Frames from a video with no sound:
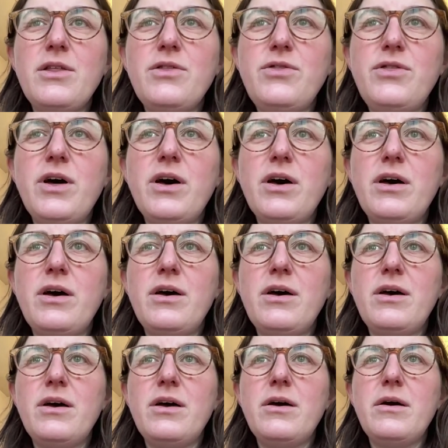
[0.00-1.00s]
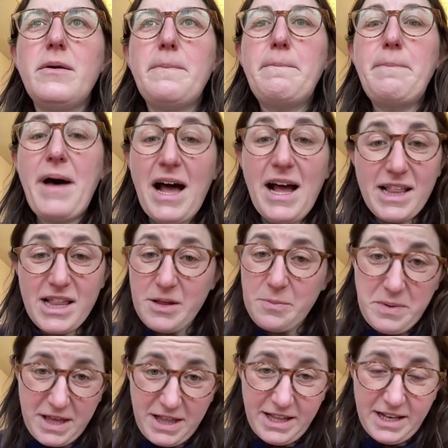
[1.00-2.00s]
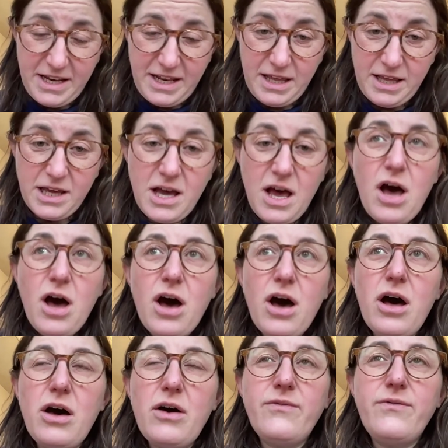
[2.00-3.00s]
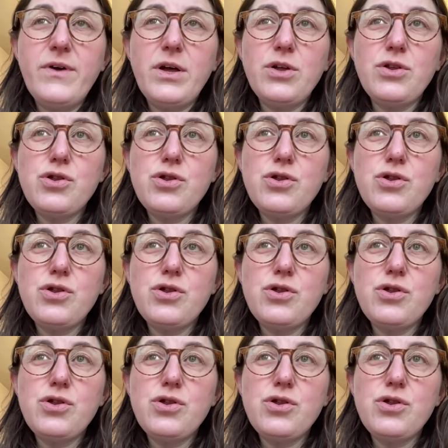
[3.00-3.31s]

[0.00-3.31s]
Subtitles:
the possibility of